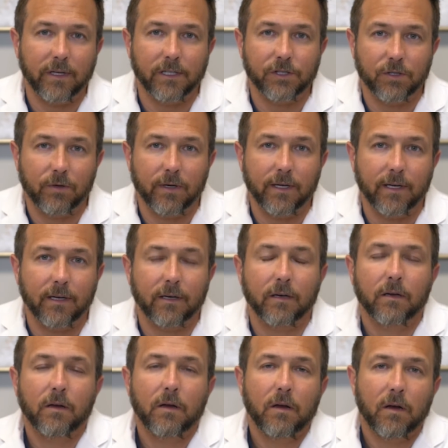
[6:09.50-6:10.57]
injury, and
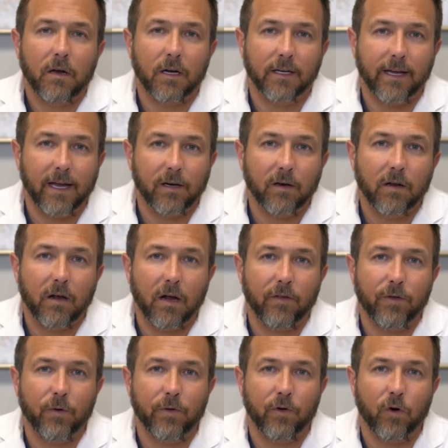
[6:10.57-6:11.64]
again,
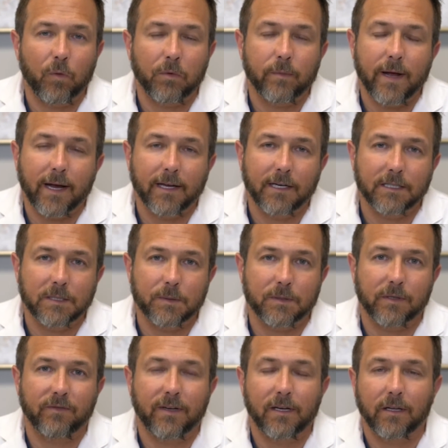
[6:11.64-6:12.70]
through the normal mechanisms
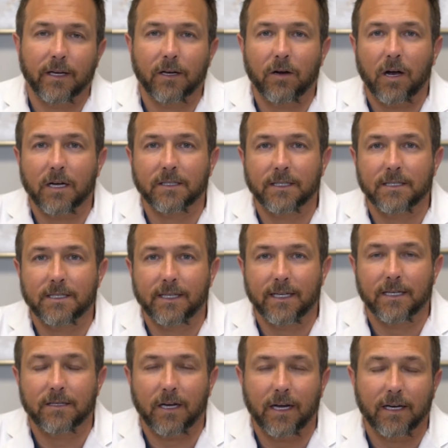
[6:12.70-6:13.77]
of healing, causing
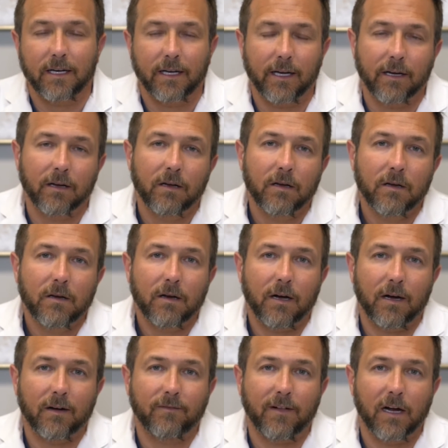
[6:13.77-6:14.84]
skin tightening
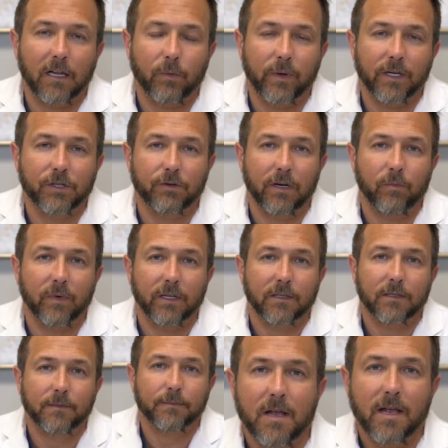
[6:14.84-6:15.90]
following treatment.
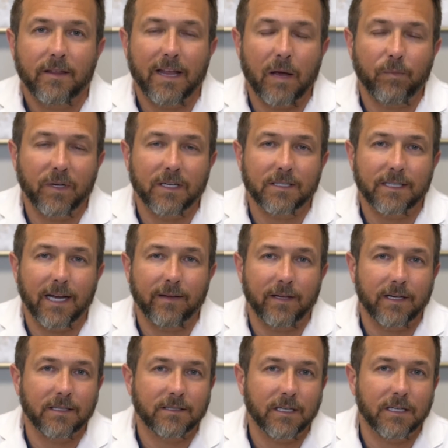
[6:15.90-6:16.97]
That being said, the
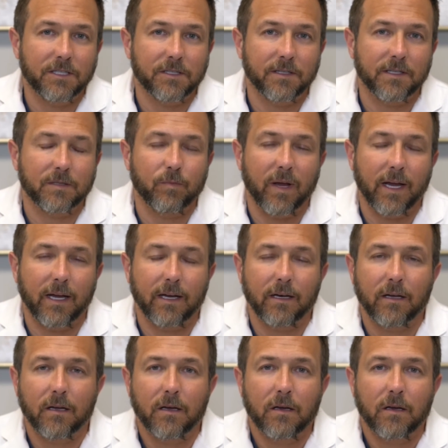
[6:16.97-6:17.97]
decision is made